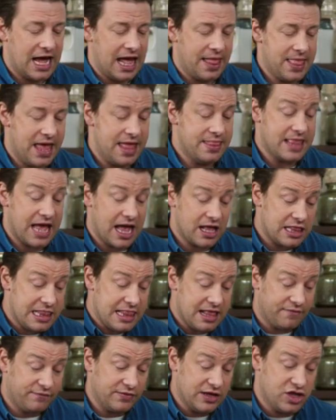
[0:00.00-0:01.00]
And then that
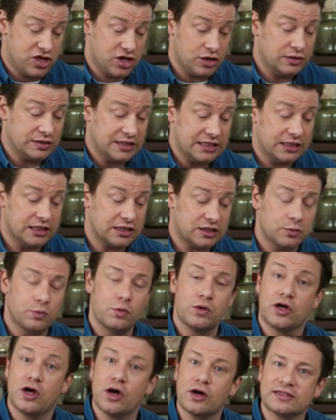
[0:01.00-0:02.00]
lovely juiciness will
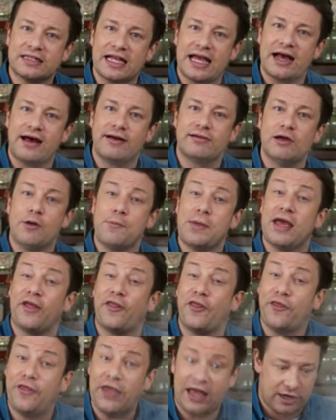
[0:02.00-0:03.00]
cook down, it'll be a
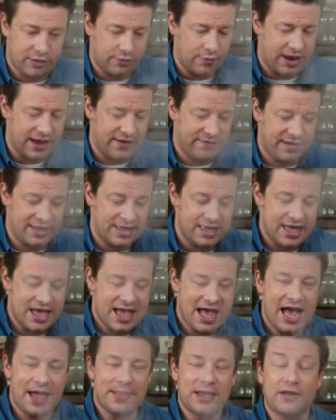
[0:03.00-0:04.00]
thick gravy,
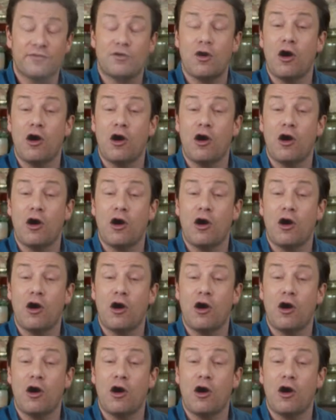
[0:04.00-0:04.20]
and then I've